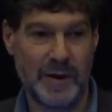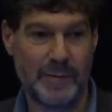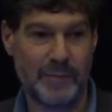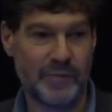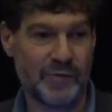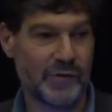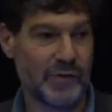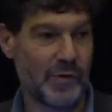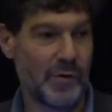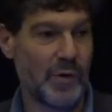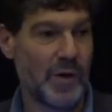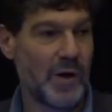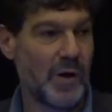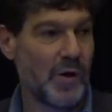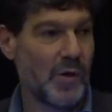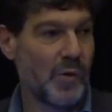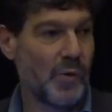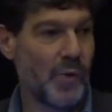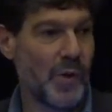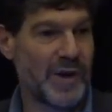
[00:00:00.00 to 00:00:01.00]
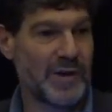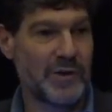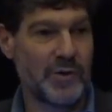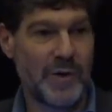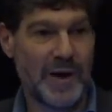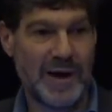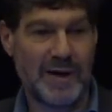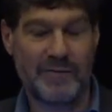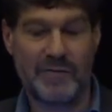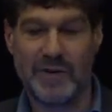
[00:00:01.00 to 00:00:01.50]
So when you
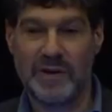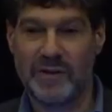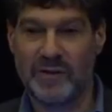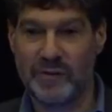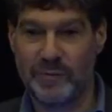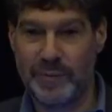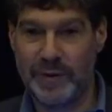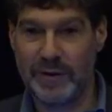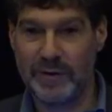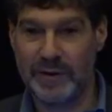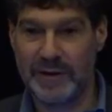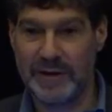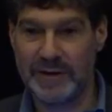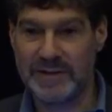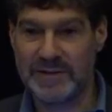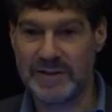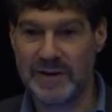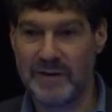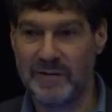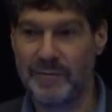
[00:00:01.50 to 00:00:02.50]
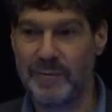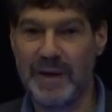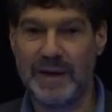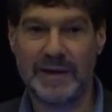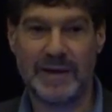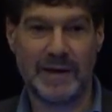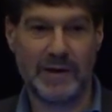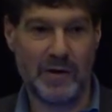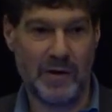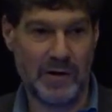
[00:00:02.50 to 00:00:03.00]
have the experience of
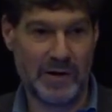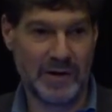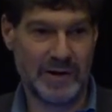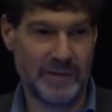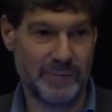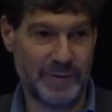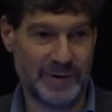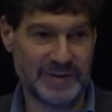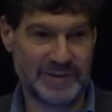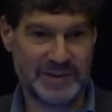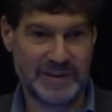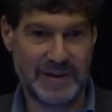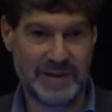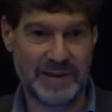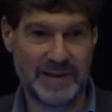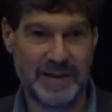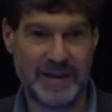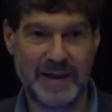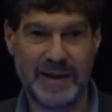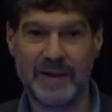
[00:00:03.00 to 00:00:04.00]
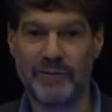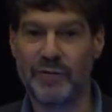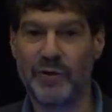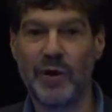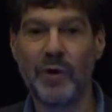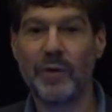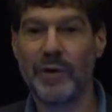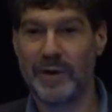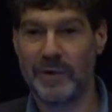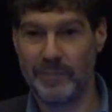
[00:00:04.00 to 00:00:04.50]
making arguments and they have
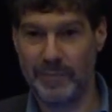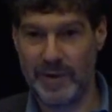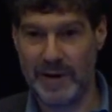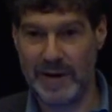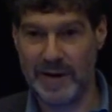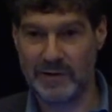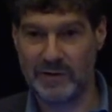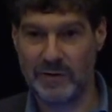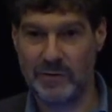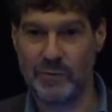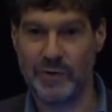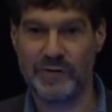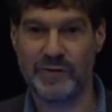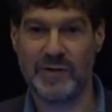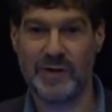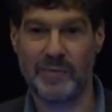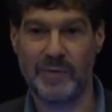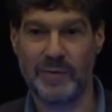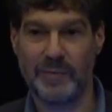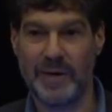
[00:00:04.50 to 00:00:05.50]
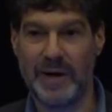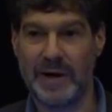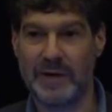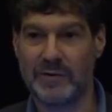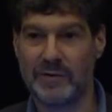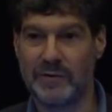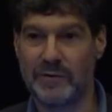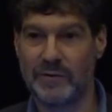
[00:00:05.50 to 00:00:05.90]
no impact on what's coming back